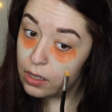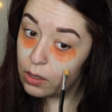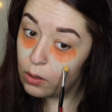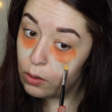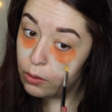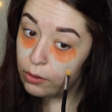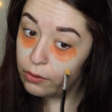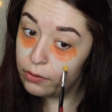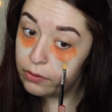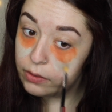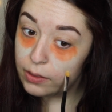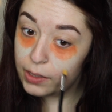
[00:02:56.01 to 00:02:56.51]

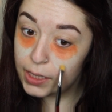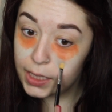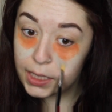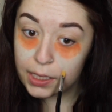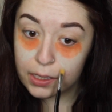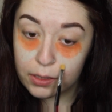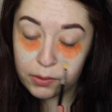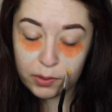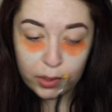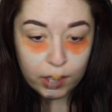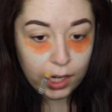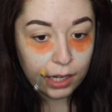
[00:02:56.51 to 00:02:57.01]
hopefully
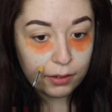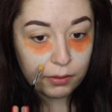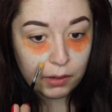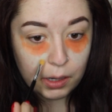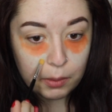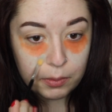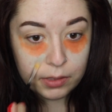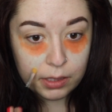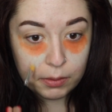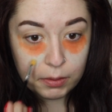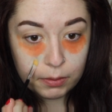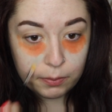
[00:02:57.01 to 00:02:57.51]
this will cover
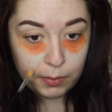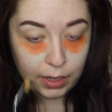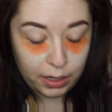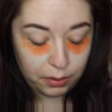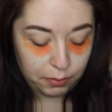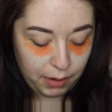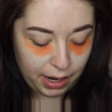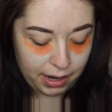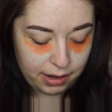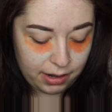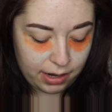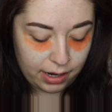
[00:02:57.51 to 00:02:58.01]
up some of my
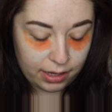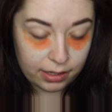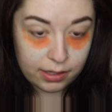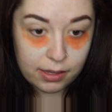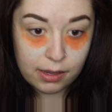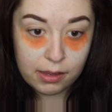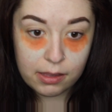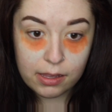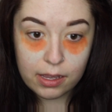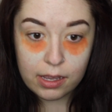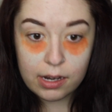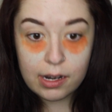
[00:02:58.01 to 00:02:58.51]
redness.
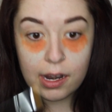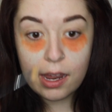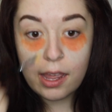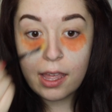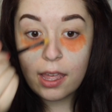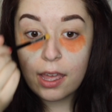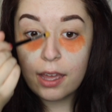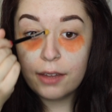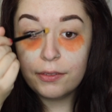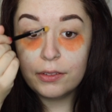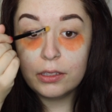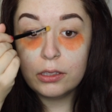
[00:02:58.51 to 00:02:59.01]
And then I
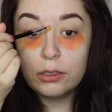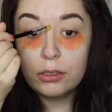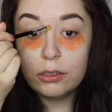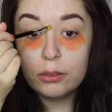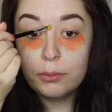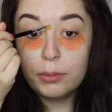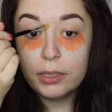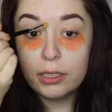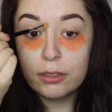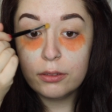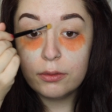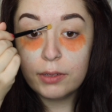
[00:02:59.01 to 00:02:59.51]
have a
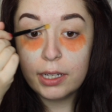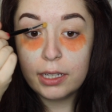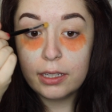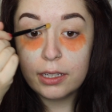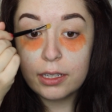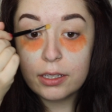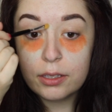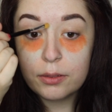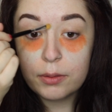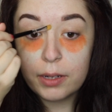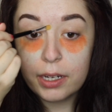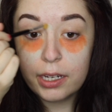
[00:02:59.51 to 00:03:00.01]
little bit of
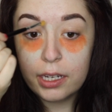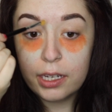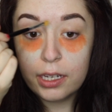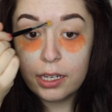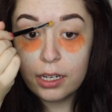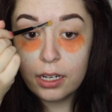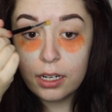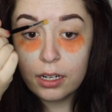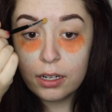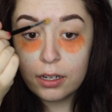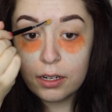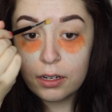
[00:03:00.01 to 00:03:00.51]
redness right
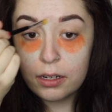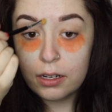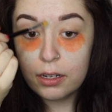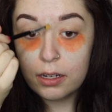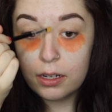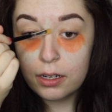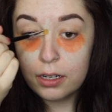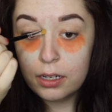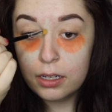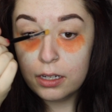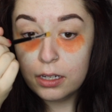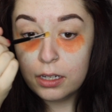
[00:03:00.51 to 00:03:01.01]

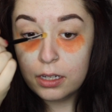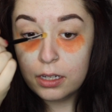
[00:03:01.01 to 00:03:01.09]
here,